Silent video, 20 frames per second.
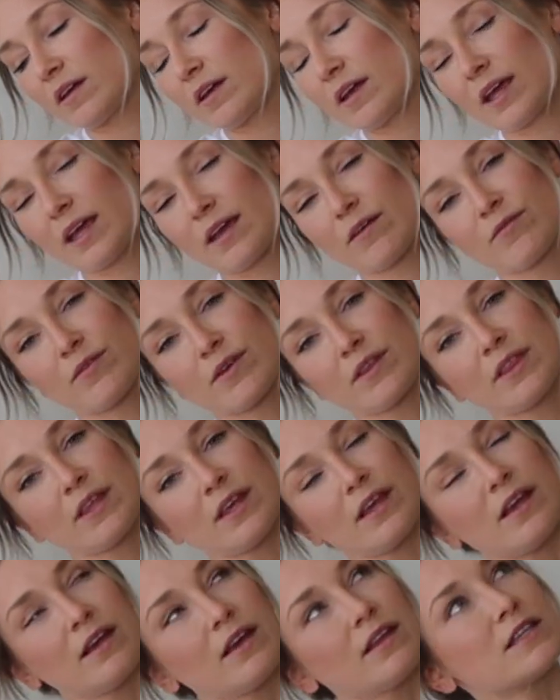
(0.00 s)

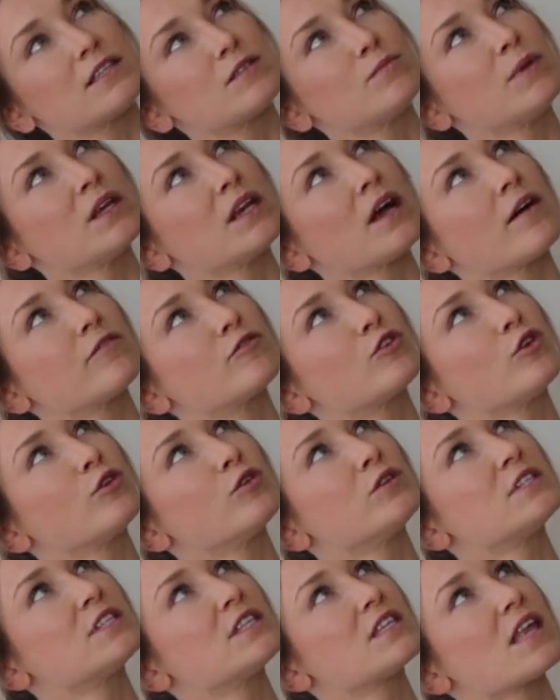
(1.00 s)
everything in this mid-afternoon
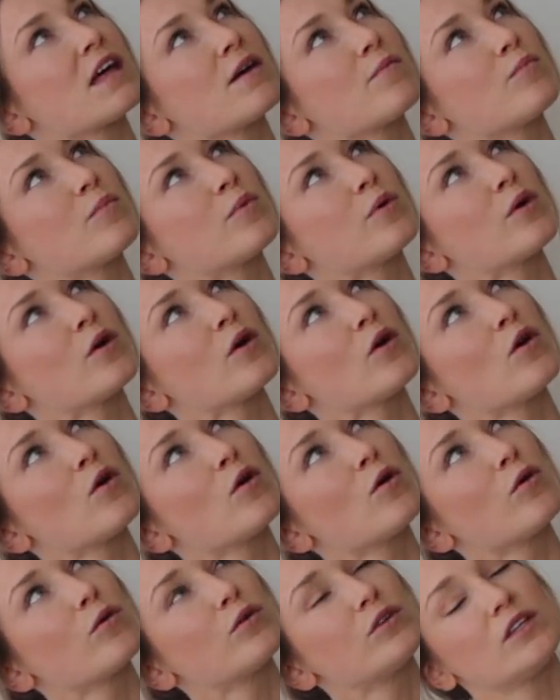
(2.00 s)
slump,
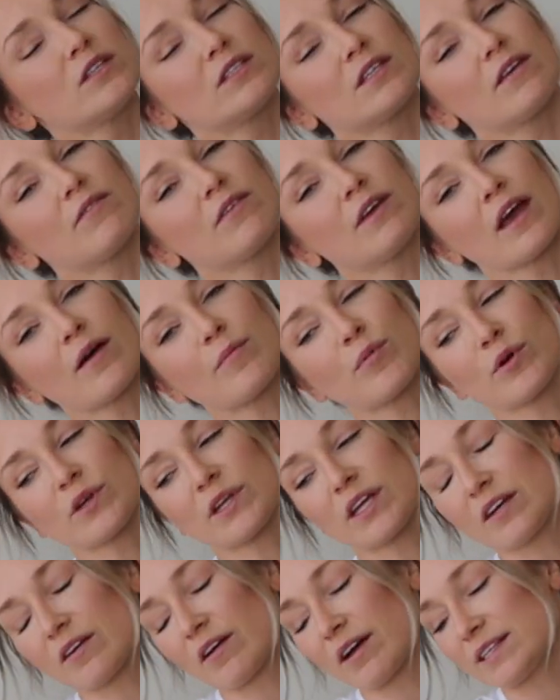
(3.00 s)
or just giving our body
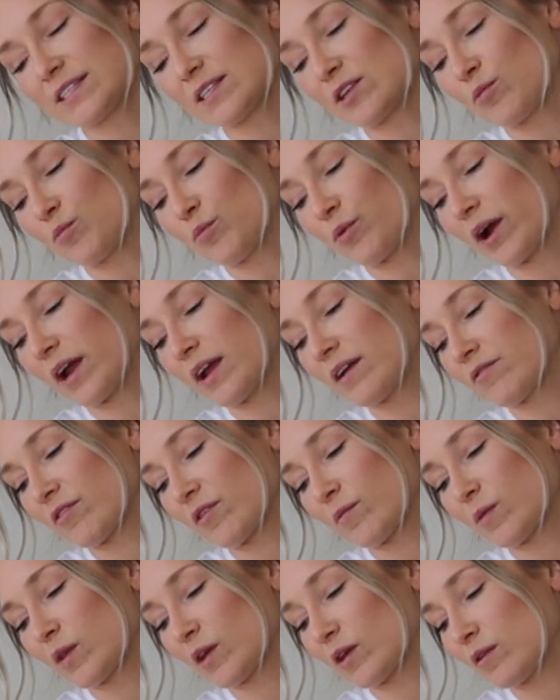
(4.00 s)
a nice little break
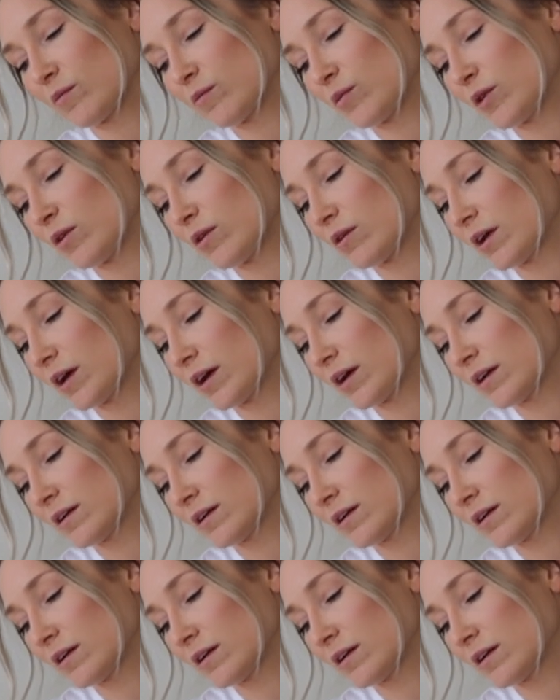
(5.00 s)
from the computer.